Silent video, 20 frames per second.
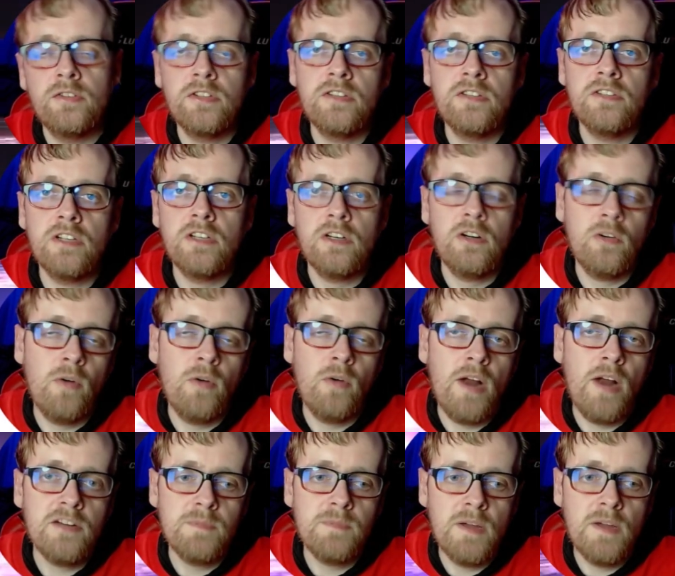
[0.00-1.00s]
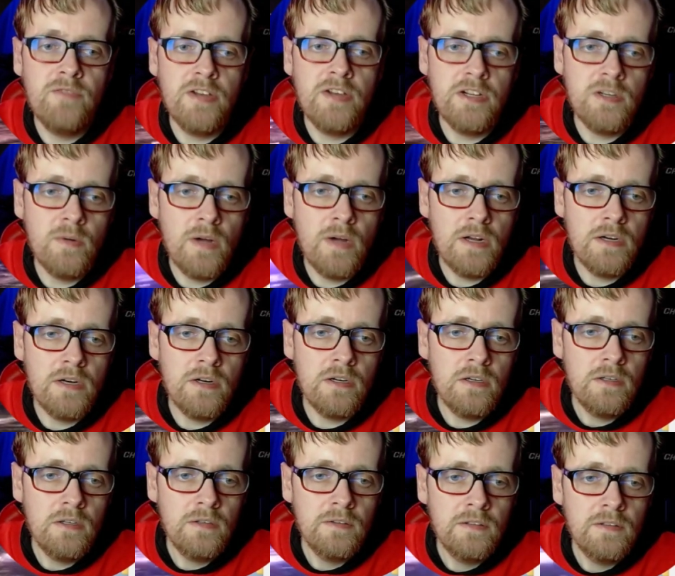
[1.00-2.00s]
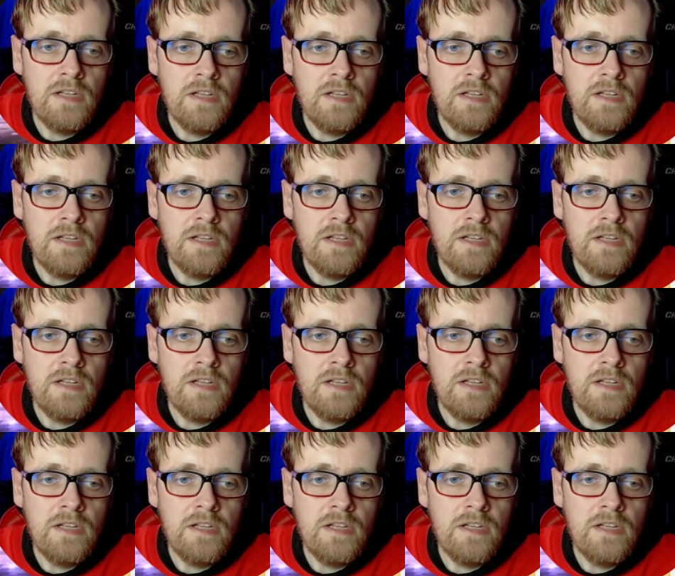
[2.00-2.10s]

so it doesn't crash my video editor.